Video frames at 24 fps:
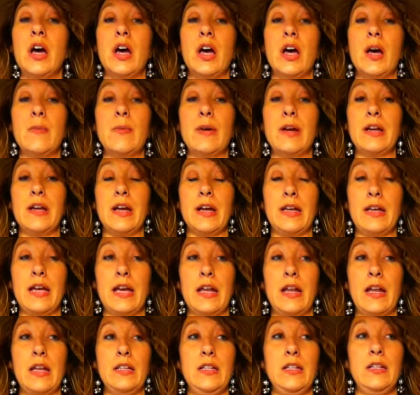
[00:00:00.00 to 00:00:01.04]

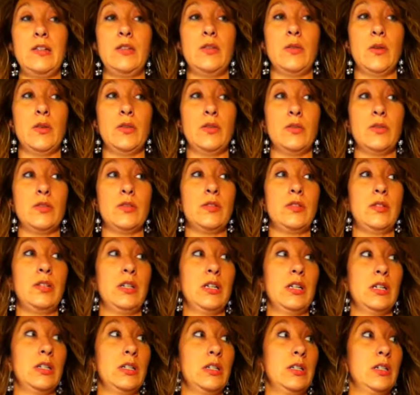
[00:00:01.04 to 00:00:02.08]
I need to
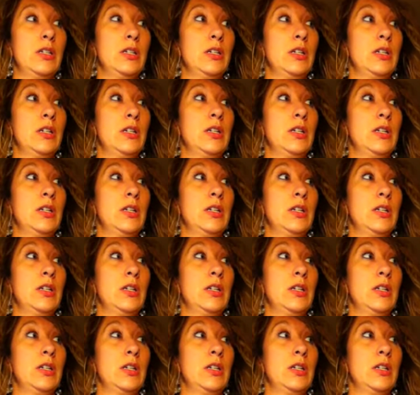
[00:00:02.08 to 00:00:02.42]
understand